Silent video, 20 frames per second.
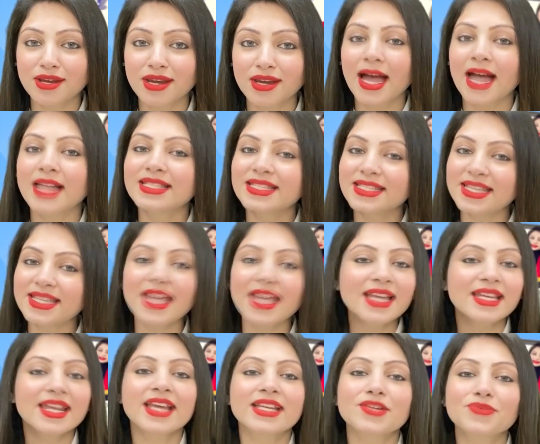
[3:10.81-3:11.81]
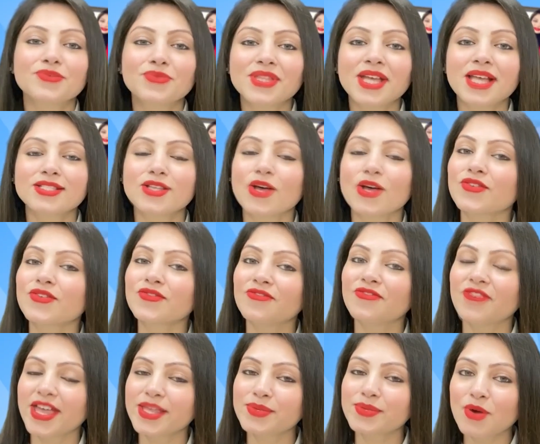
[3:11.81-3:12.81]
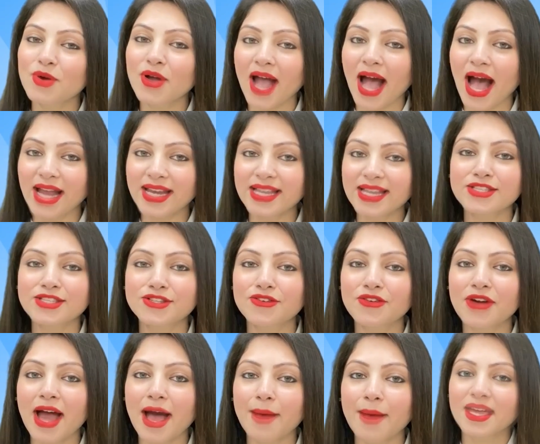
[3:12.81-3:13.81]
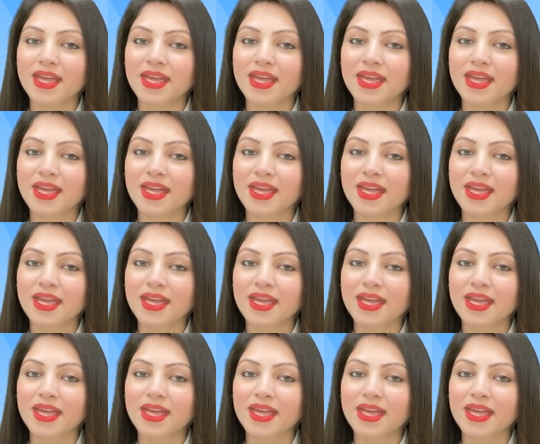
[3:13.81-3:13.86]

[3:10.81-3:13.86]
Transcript: and stay connected with us on Facebook and Instagram.